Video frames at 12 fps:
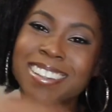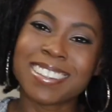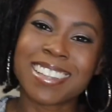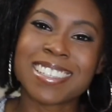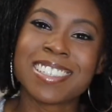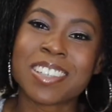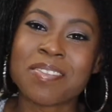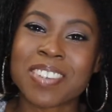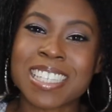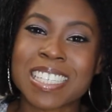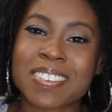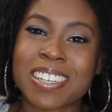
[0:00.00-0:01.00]
let's jump
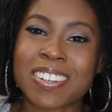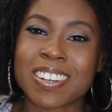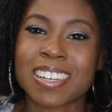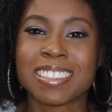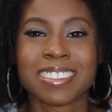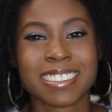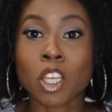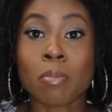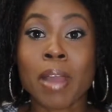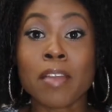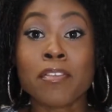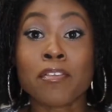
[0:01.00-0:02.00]
into it, girl.
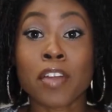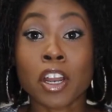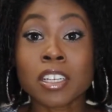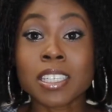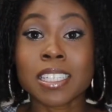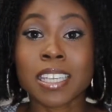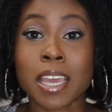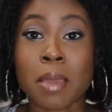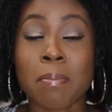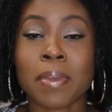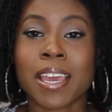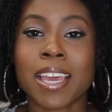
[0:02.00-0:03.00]
So my first
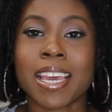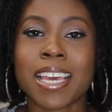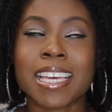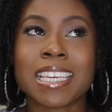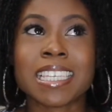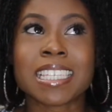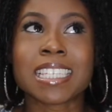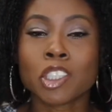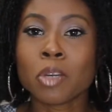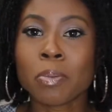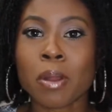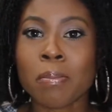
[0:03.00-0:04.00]
tip is
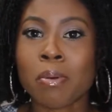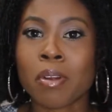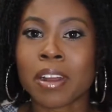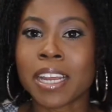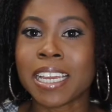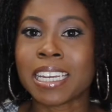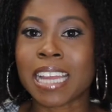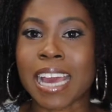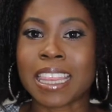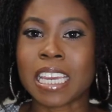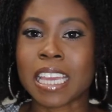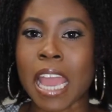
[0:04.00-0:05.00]
super important.
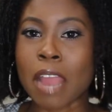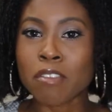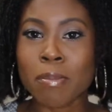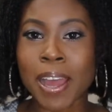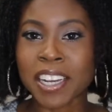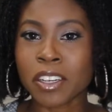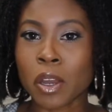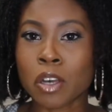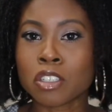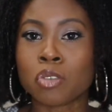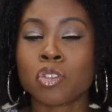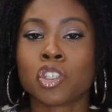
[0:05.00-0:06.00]
I think everybody
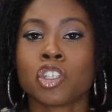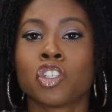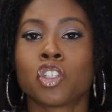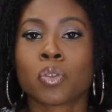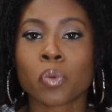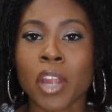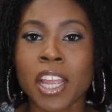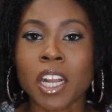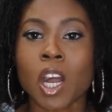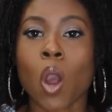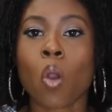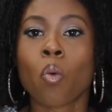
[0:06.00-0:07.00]
knows you should
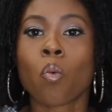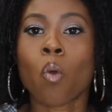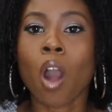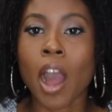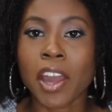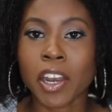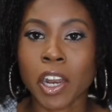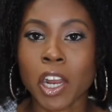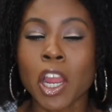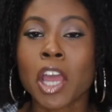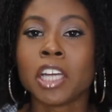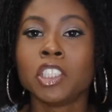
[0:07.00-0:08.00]
drink
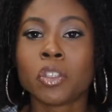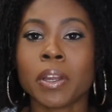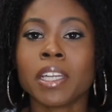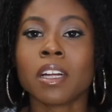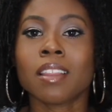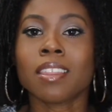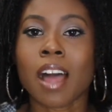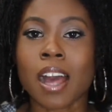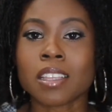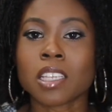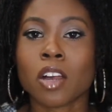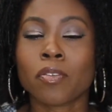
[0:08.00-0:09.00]
water. Drink
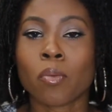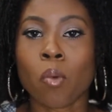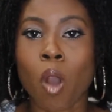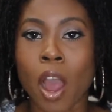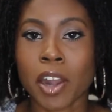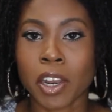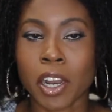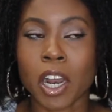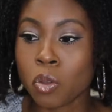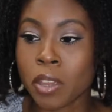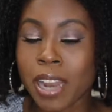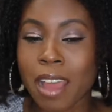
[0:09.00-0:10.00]
lots of water.
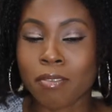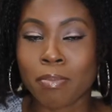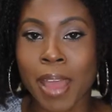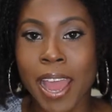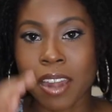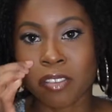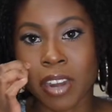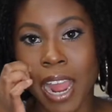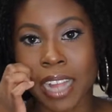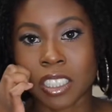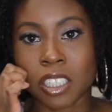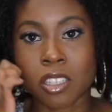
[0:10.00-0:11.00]
You can have bad
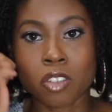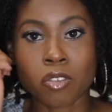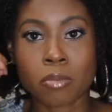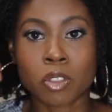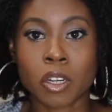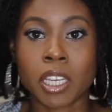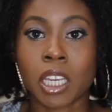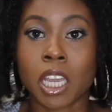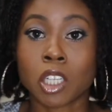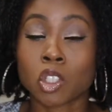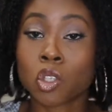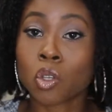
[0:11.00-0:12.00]
reactions from
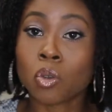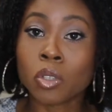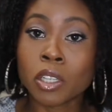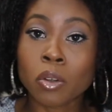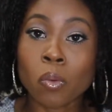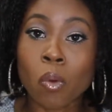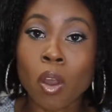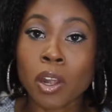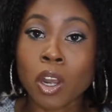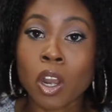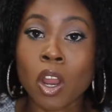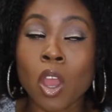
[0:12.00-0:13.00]
drinking too little
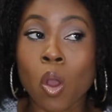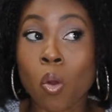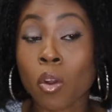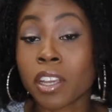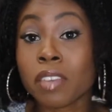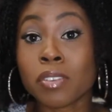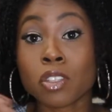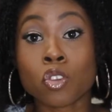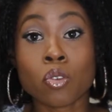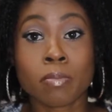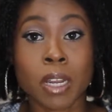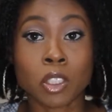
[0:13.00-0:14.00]
water or even
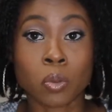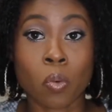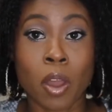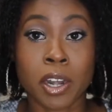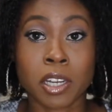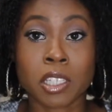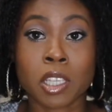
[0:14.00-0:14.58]
too much water.